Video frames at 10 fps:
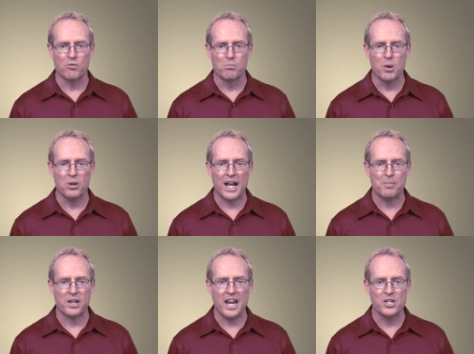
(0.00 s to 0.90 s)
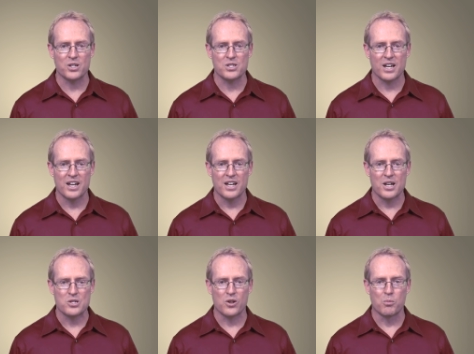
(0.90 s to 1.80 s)
of mobile applications
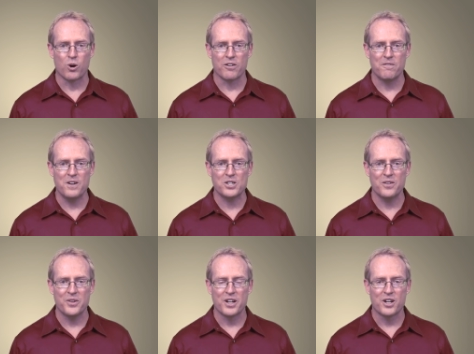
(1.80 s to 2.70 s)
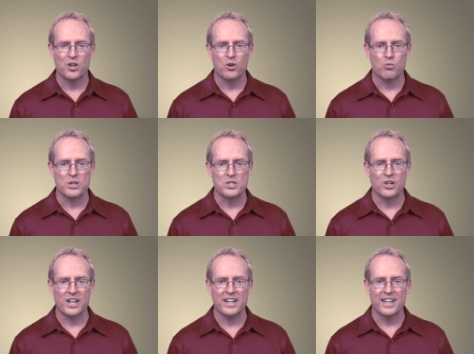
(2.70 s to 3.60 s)
so they're more efficient,
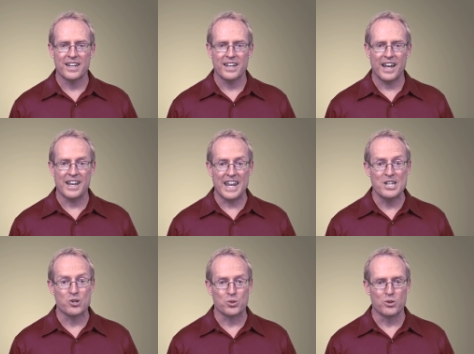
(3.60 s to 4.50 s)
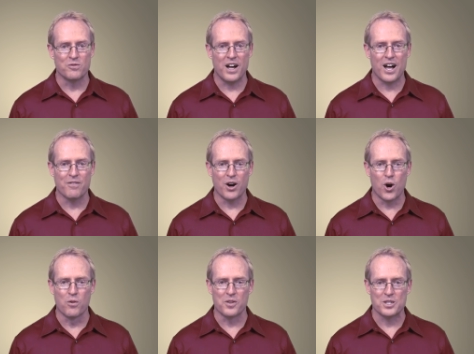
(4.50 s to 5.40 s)
resilient, and easier to evolve
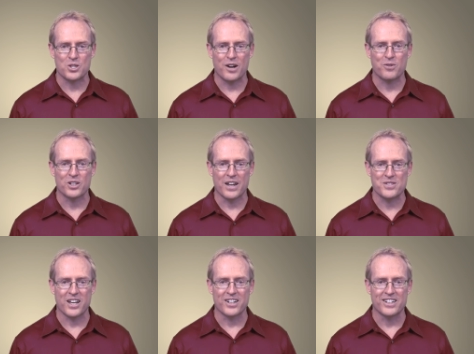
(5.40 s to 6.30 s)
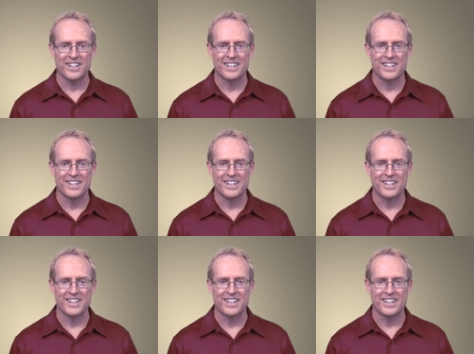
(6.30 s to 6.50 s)
over the software lifecycle.